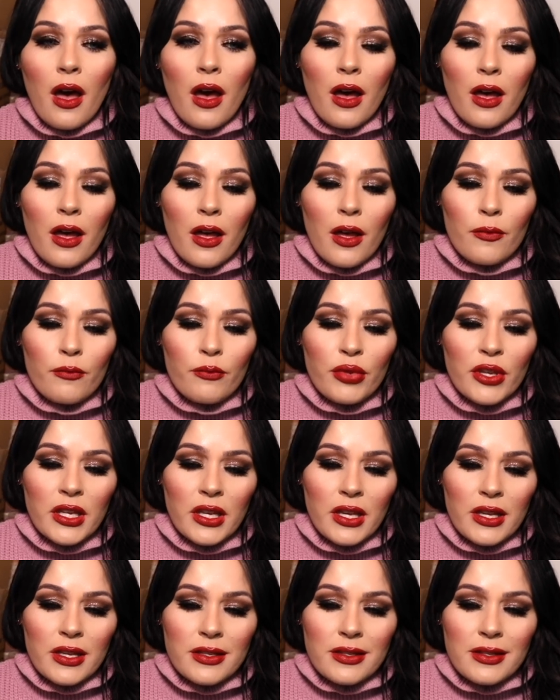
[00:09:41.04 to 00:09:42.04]
um,
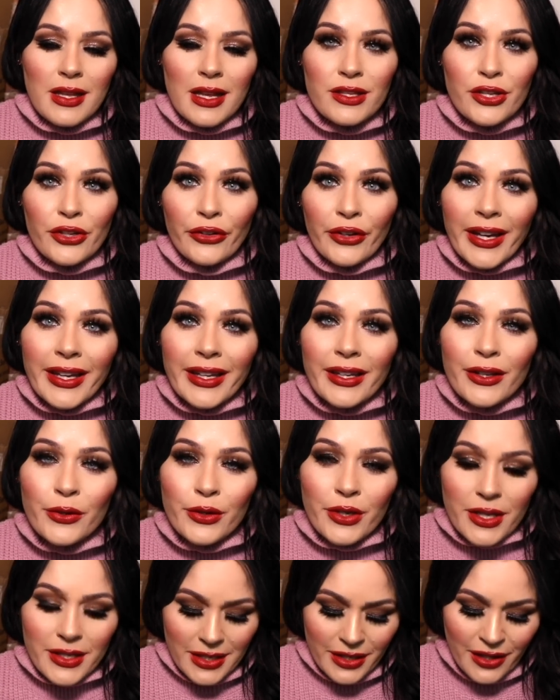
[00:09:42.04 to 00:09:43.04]
because that's great.
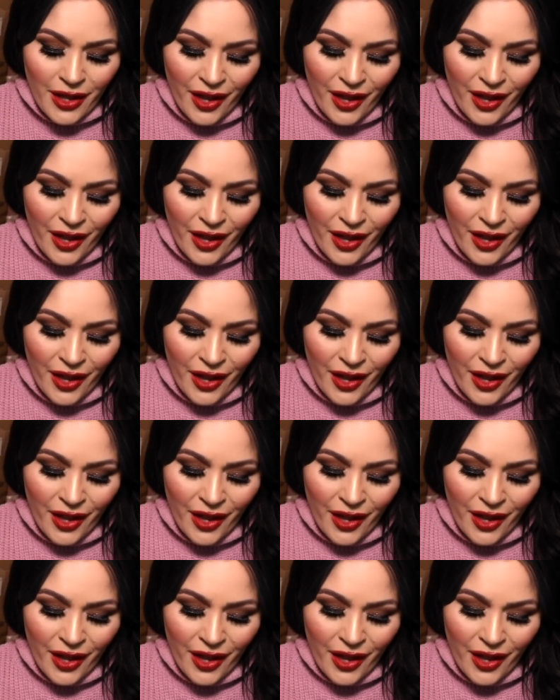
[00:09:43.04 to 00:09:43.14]
Who doesn't